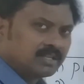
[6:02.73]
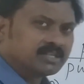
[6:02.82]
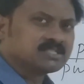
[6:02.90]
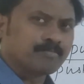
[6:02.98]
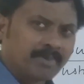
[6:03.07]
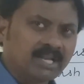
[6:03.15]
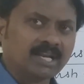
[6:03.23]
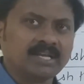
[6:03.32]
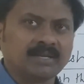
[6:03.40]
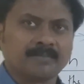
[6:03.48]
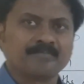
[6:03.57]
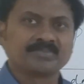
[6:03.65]
that is
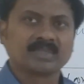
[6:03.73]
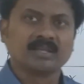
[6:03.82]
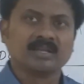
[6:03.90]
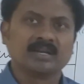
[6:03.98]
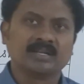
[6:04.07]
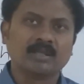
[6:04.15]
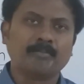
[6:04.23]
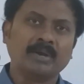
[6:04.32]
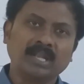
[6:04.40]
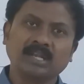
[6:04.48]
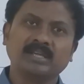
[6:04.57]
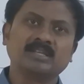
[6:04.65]
pedaling. The
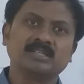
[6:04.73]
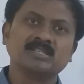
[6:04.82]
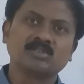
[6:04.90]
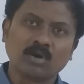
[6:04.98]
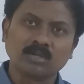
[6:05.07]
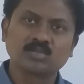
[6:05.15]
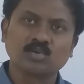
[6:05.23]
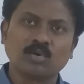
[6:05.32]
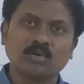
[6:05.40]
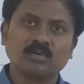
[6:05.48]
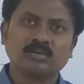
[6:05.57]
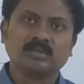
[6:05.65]
pedaling is
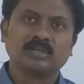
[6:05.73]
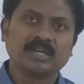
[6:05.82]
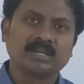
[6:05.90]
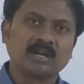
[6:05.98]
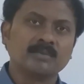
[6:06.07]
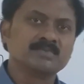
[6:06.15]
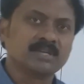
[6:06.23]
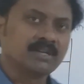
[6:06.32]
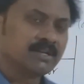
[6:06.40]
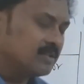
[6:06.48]
also comes under